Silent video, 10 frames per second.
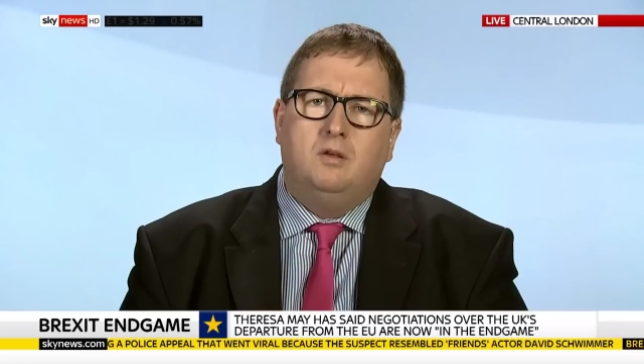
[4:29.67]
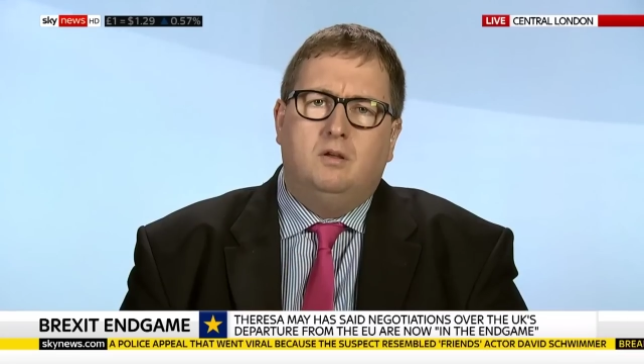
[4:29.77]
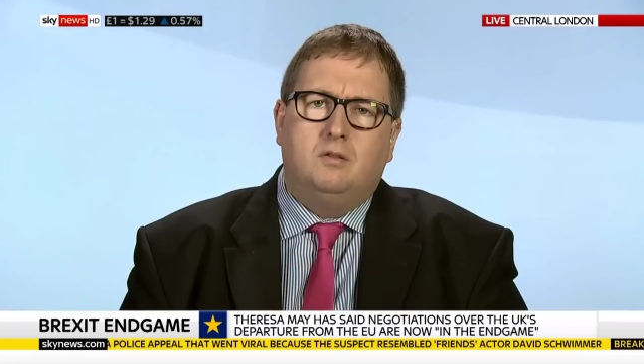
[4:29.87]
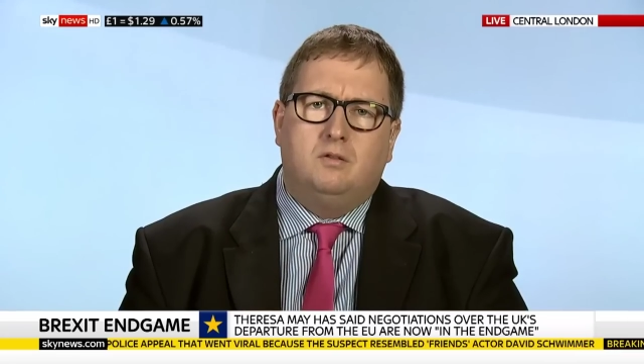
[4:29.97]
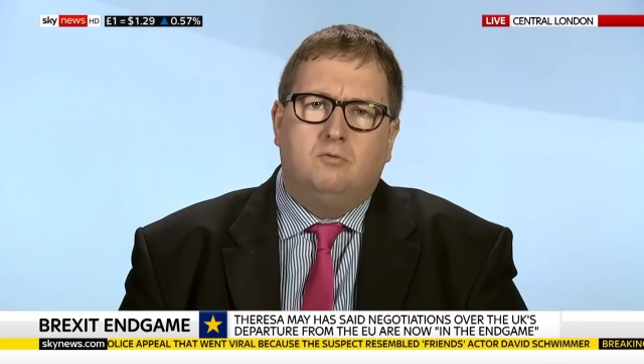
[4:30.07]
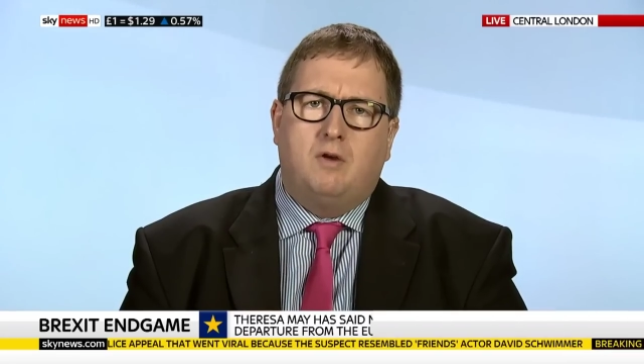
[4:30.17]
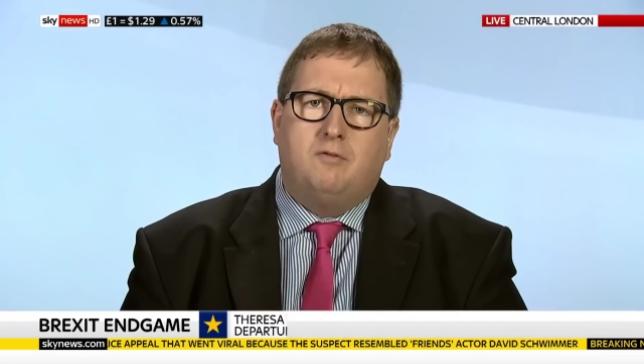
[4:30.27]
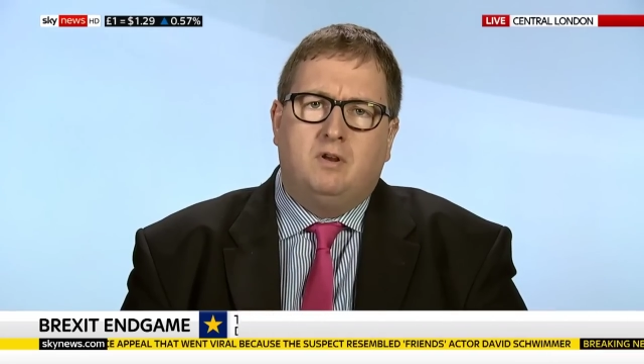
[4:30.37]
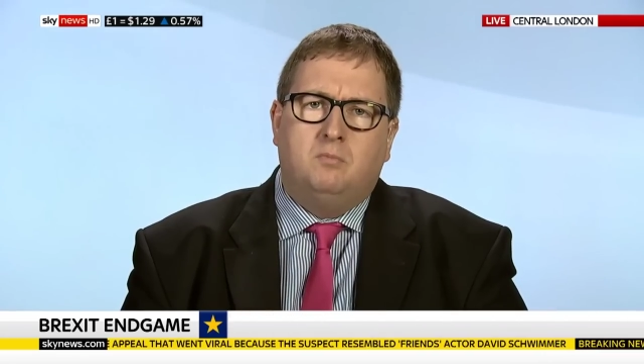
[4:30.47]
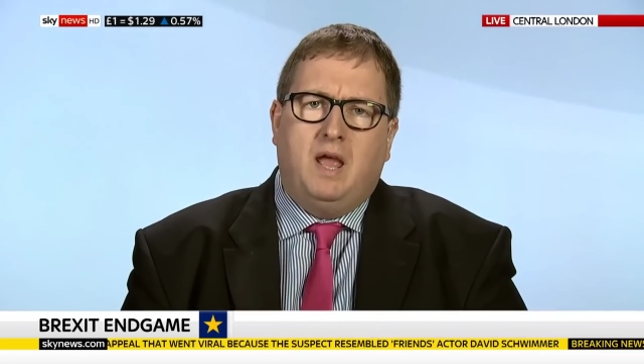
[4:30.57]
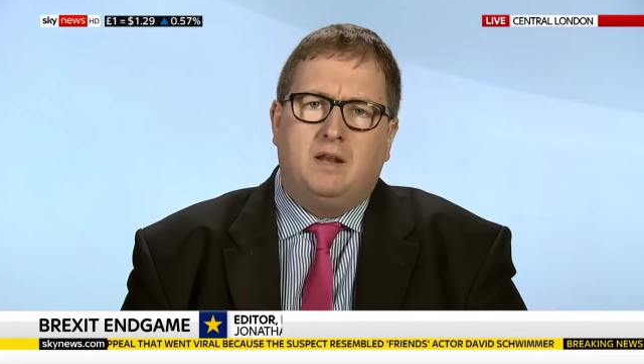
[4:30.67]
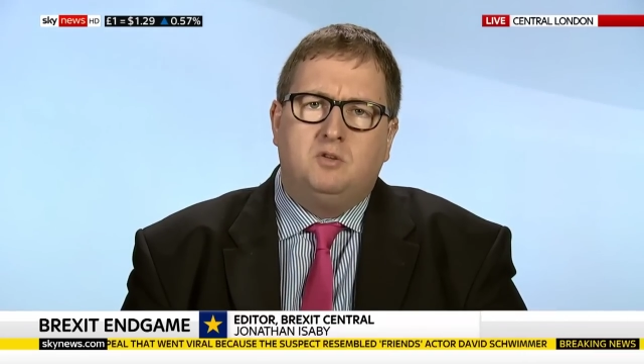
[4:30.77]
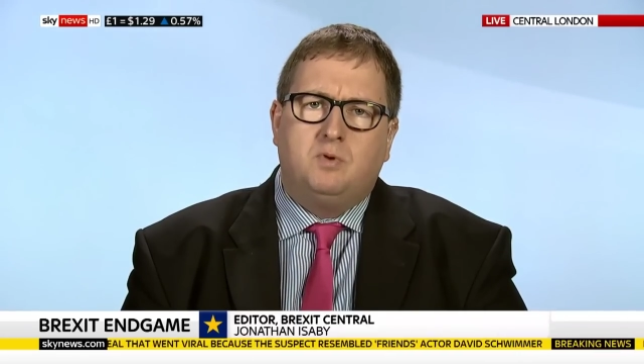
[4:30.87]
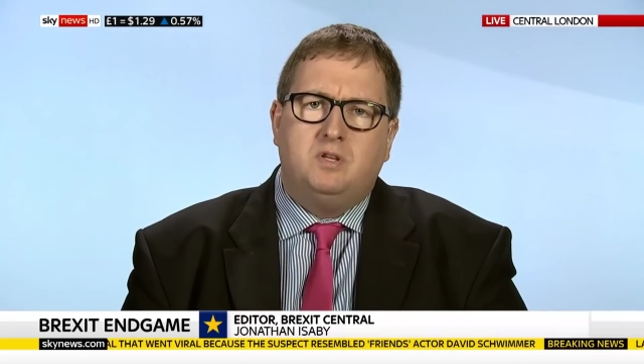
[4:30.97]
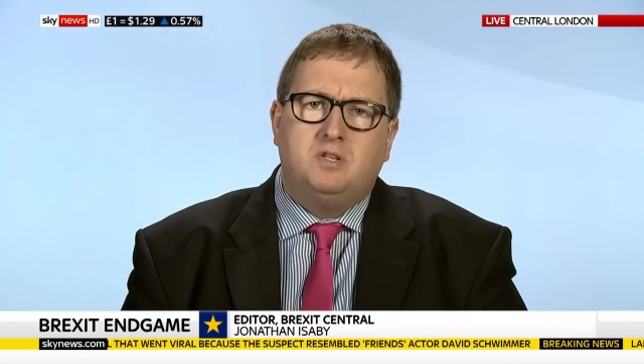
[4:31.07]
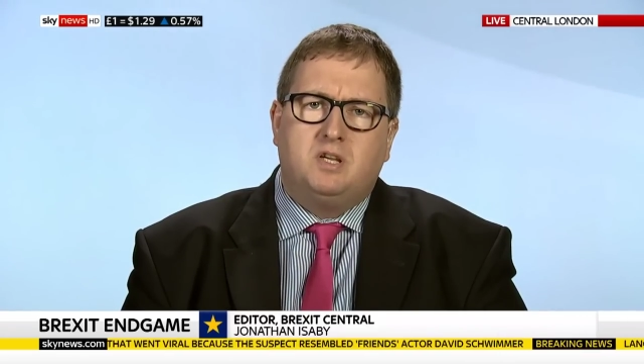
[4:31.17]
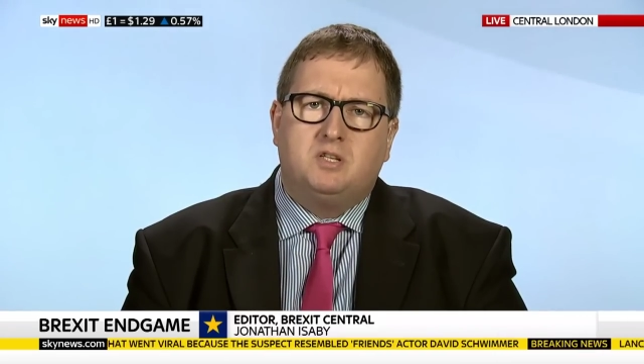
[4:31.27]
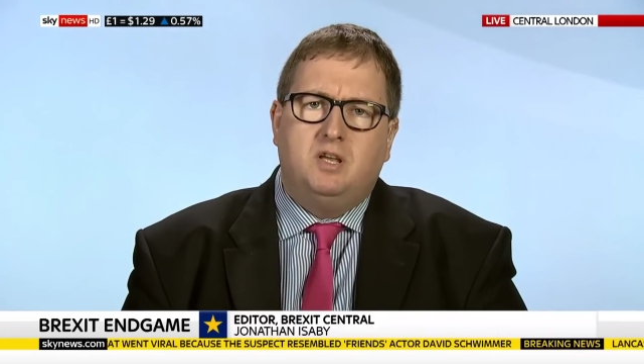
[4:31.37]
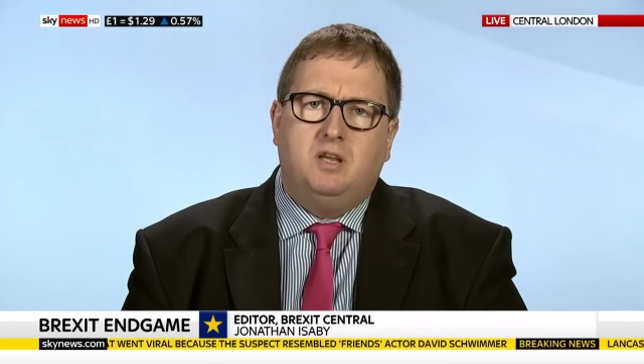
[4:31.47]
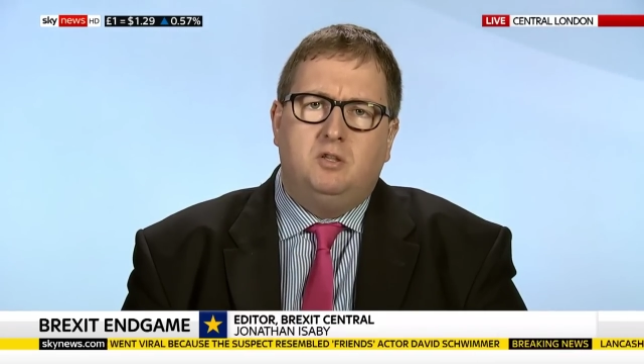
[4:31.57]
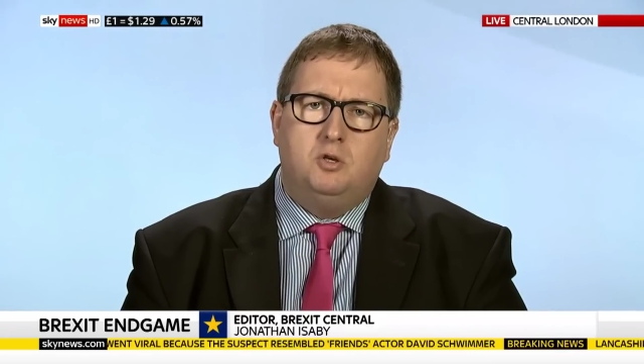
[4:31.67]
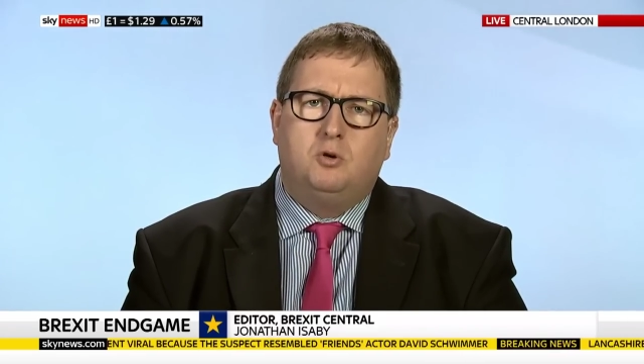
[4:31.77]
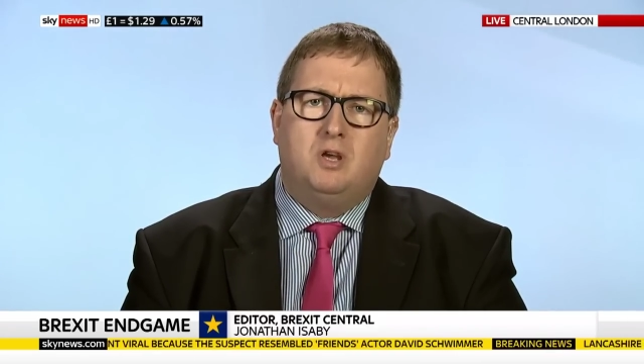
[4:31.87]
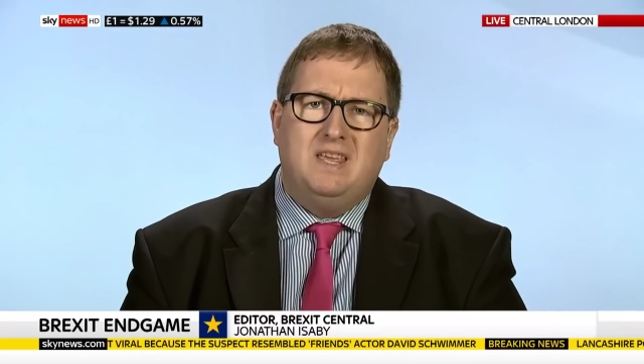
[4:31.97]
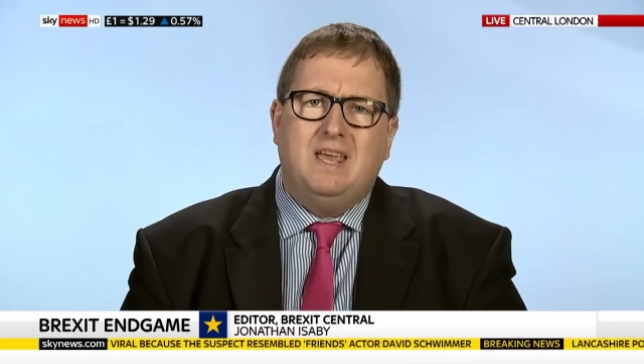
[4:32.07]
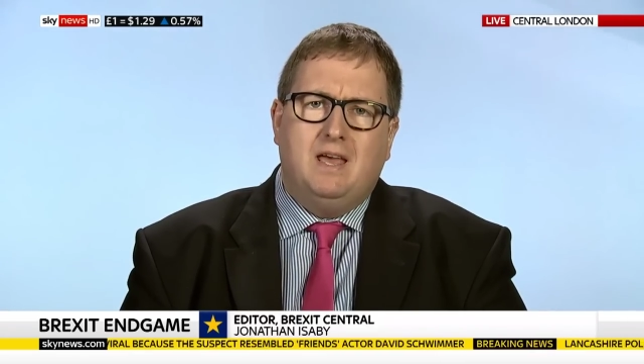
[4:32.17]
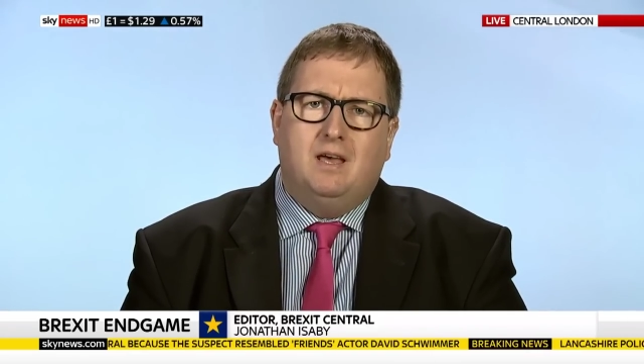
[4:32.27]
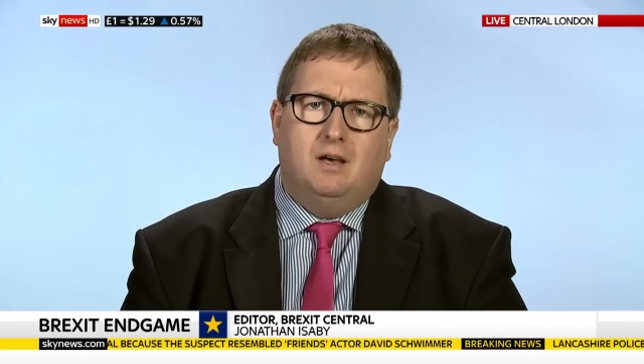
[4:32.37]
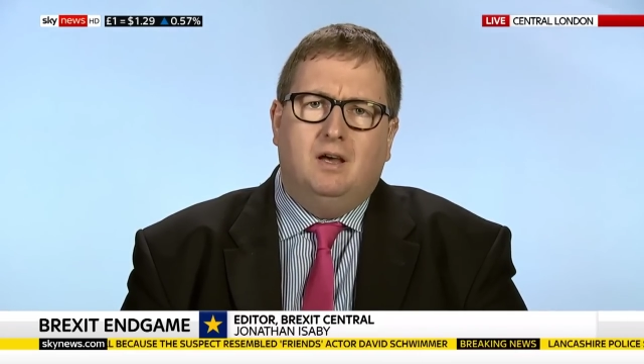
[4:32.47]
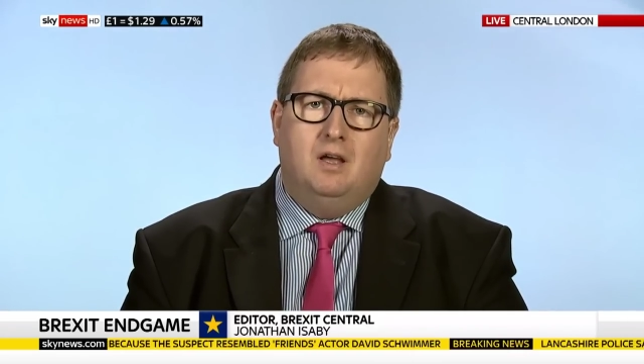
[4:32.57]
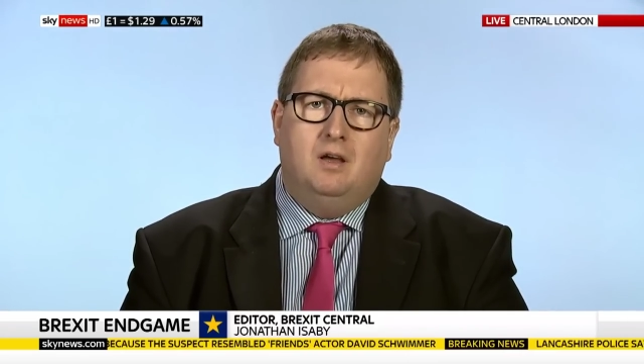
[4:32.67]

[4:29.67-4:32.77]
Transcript: the, the referendum we had in 2016 took a year